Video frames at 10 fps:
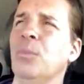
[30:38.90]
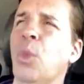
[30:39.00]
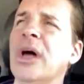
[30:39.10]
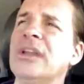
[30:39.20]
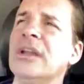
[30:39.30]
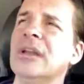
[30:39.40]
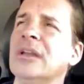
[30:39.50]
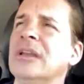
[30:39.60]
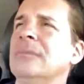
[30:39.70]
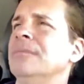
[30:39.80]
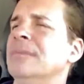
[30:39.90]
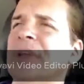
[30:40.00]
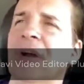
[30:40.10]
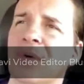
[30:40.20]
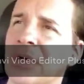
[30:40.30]
what
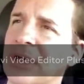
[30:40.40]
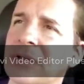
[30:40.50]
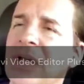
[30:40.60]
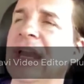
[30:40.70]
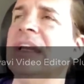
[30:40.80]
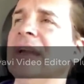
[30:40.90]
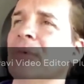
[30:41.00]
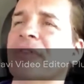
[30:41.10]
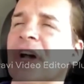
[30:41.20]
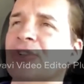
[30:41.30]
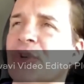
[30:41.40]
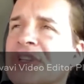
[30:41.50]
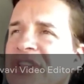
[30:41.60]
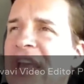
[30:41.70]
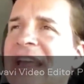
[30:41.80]
any number of
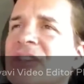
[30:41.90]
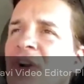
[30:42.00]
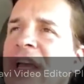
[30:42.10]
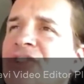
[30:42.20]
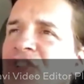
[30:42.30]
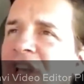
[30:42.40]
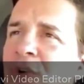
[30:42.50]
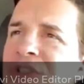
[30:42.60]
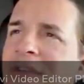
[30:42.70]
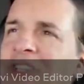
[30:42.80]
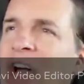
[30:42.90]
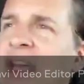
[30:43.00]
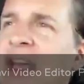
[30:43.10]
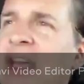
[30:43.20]
countries and their NGOs have done